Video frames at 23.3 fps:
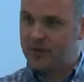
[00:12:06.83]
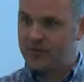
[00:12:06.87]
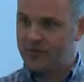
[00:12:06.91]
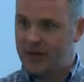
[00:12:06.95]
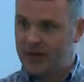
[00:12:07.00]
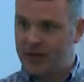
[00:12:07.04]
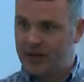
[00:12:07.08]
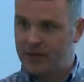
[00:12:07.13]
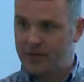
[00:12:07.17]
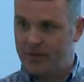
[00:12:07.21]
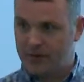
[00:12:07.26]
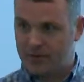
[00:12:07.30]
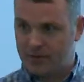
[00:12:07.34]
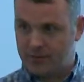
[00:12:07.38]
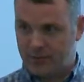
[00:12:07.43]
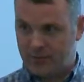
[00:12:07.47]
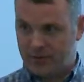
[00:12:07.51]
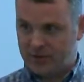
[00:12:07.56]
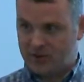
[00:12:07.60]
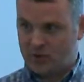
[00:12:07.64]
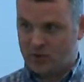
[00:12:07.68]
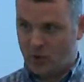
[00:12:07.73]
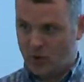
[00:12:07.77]
develop, or
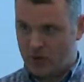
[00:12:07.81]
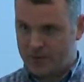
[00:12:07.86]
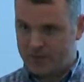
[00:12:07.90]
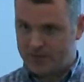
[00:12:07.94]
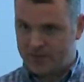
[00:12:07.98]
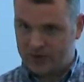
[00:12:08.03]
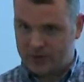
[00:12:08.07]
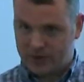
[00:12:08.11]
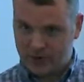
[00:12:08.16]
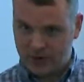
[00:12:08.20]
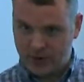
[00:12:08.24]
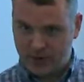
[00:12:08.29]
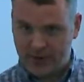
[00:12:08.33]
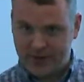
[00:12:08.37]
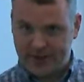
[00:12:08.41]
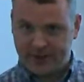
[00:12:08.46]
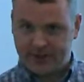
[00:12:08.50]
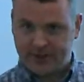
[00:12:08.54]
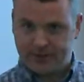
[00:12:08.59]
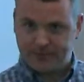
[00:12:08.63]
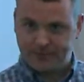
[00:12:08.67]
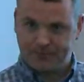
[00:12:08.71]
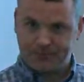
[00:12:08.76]
we stored them for 2
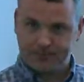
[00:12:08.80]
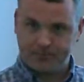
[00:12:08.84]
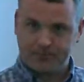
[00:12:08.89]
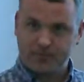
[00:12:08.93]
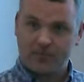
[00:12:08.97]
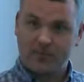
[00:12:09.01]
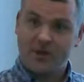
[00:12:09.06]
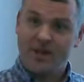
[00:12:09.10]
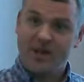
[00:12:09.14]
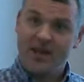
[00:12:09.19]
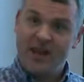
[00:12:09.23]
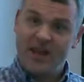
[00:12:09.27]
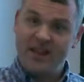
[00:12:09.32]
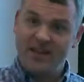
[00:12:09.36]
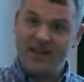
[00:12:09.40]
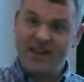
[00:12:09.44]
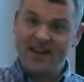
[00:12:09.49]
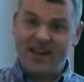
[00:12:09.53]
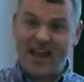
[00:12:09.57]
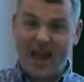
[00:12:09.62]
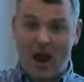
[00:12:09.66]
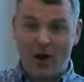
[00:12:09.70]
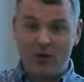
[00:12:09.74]
weeks, and
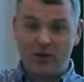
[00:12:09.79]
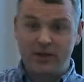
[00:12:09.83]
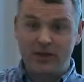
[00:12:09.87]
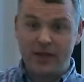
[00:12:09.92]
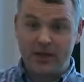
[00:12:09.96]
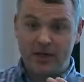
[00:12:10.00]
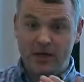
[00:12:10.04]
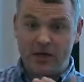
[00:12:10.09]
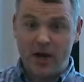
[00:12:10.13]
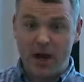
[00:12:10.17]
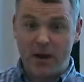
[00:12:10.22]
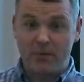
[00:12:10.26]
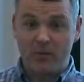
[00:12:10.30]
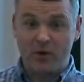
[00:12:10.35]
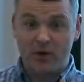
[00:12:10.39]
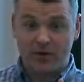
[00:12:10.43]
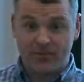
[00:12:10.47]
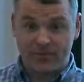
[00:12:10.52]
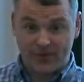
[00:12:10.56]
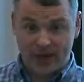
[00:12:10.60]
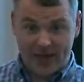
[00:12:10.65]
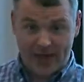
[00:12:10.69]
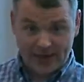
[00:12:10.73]
then counted the number
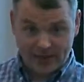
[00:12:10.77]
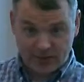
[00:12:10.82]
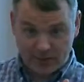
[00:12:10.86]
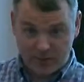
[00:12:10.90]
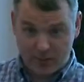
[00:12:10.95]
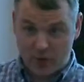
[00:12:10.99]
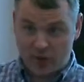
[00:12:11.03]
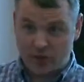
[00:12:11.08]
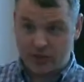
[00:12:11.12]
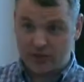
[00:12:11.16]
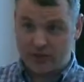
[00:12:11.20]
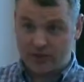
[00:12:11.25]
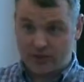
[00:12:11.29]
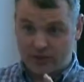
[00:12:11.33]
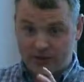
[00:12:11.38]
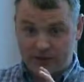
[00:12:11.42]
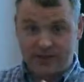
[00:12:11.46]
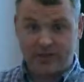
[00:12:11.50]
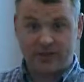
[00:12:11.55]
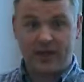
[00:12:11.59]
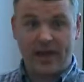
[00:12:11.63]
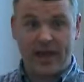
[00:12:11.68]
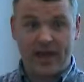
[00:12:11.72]
of flies emergent. So
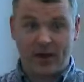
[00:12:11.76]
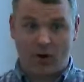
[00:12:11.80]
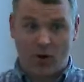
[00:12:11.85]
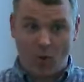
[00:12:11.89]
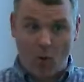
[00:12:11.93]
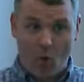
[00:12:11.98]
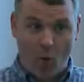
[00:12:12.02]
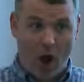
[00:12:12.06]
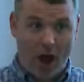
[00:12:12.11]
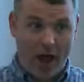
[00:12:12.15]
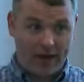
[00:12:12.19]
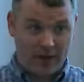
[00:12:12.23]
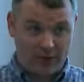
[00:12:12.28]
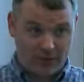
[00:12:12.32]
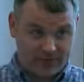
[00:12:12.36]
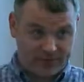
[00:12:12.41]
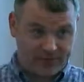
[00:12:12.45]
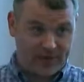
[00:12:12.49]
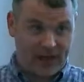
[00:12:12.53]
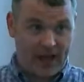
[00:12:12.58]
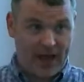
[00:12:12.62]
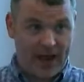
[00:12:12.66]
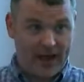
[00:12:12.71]
these again are wild
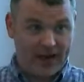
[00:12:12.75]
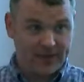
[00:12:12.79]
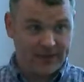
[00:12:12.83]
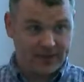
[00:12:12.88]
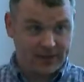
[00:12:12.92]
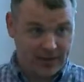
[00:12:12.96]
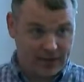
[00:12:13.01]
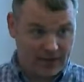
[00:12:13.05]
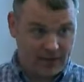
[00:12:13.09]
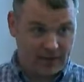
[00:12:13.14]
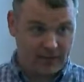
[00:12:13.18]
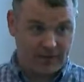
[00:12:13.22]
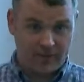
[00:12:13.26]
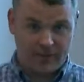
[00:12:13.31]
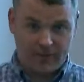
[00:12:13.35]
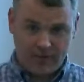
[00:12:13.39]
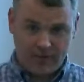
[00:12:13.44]
flies that are